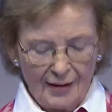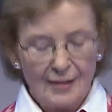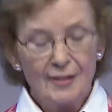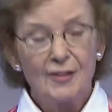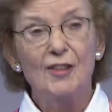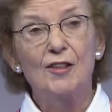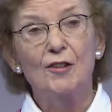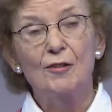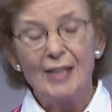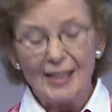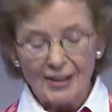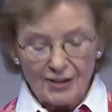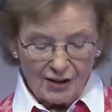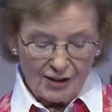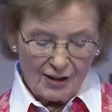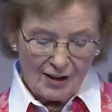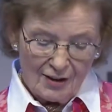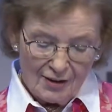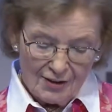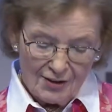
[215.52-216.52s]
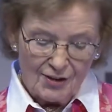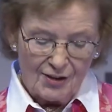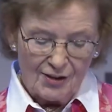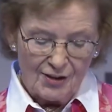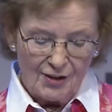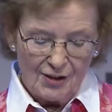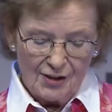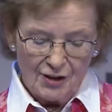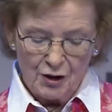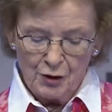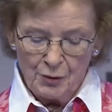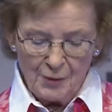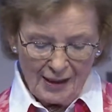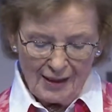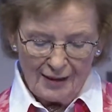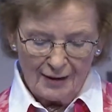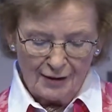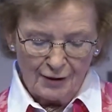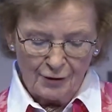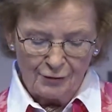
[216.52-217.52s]
The direct costs to
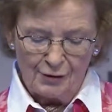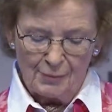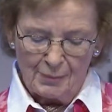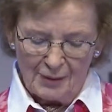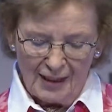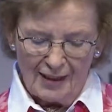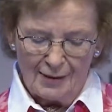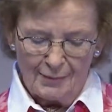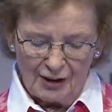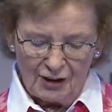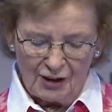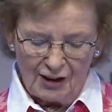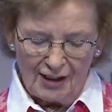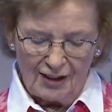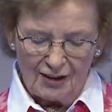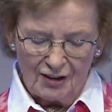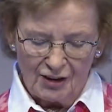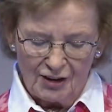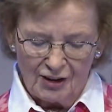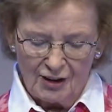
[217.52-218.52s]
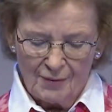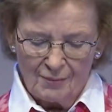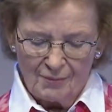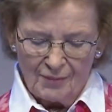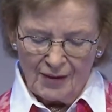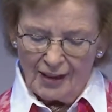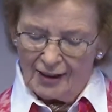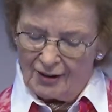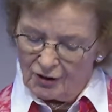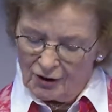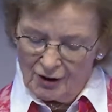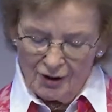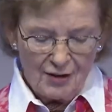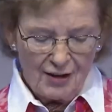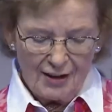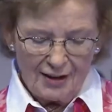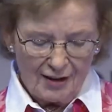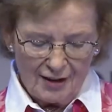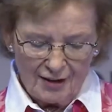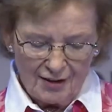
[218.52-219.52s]
health from climate change,
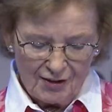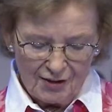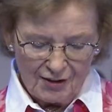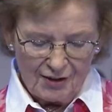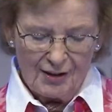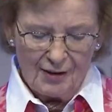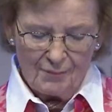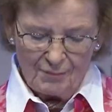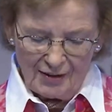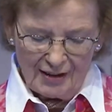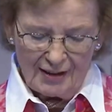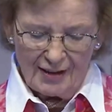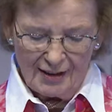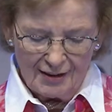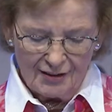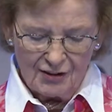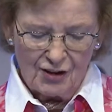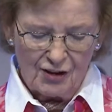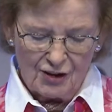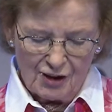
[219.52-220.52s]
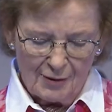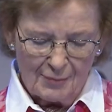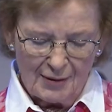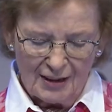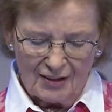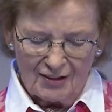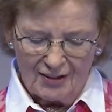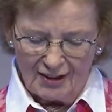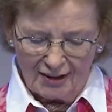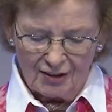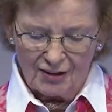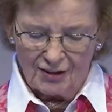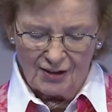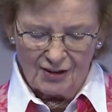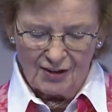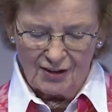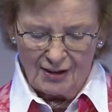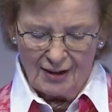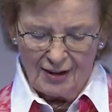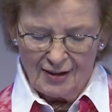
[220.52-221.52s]
excluding costs in health-determining
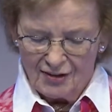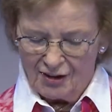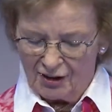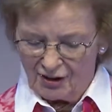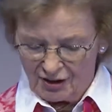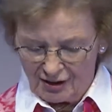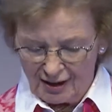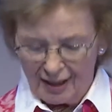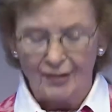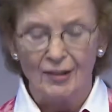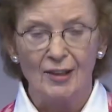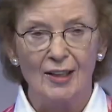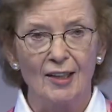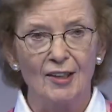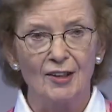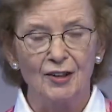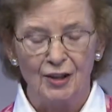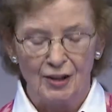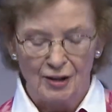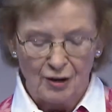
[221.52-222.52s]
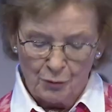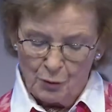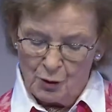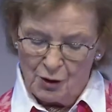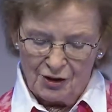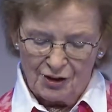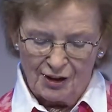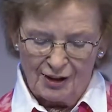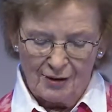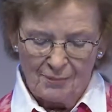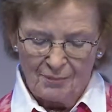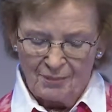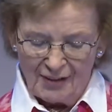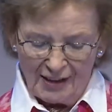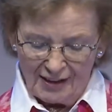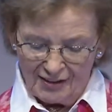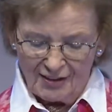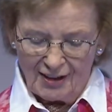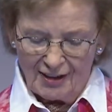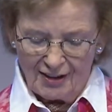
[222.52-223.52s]
sectors such as agriculture and water
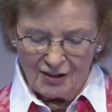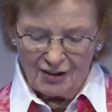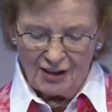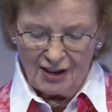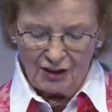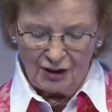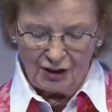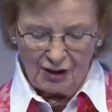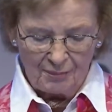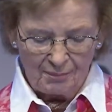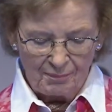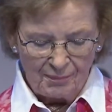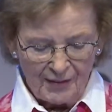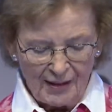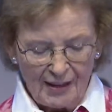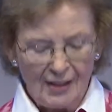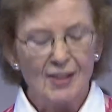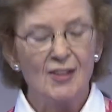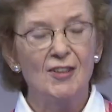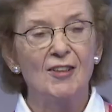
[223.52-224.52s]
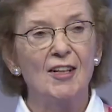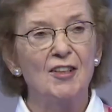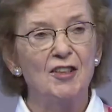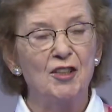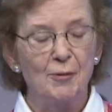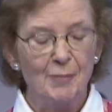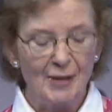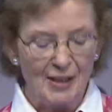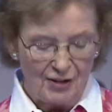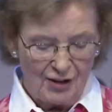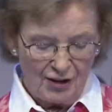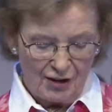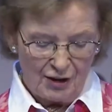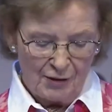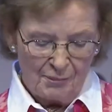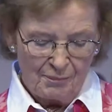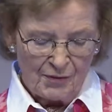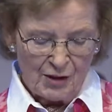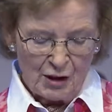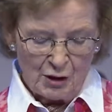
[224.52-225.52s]
and sanitation, is estimated
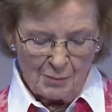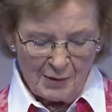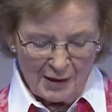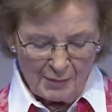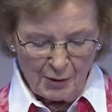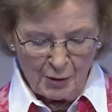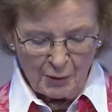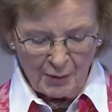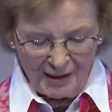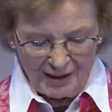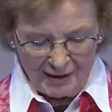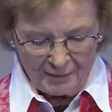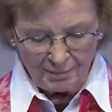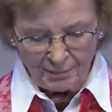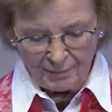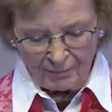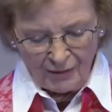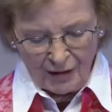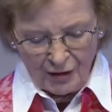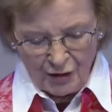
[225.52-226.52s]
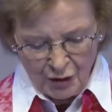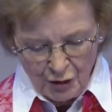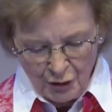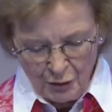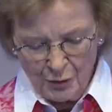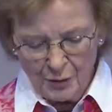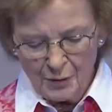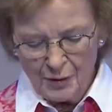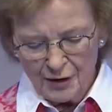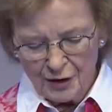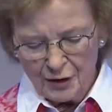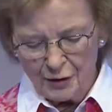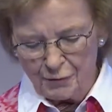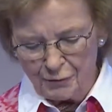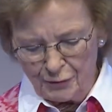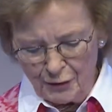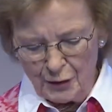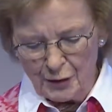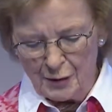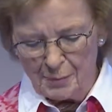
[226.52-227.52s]
to be between $2 to
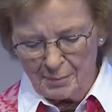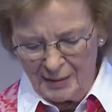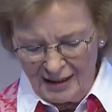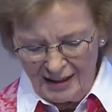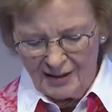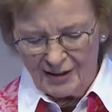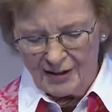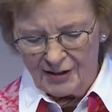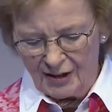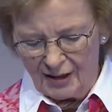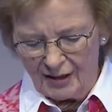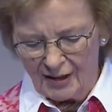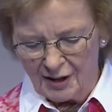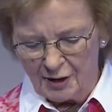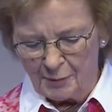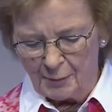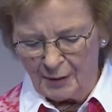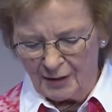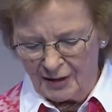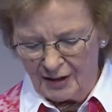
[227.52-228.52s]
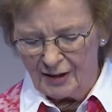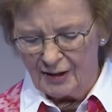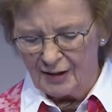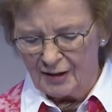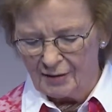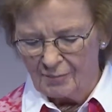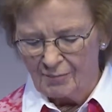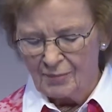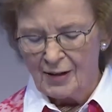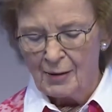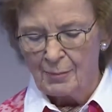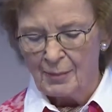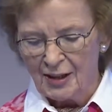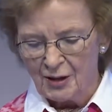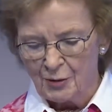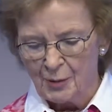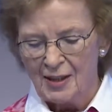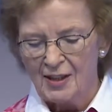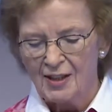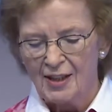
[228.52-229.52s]
$4 billion per year by
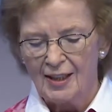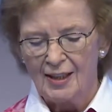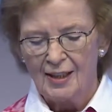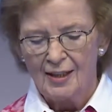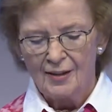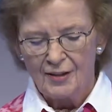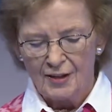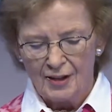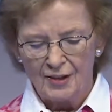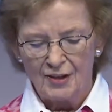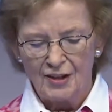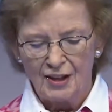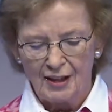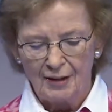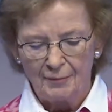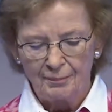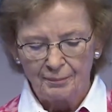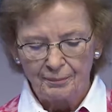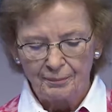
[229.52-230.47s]
2030.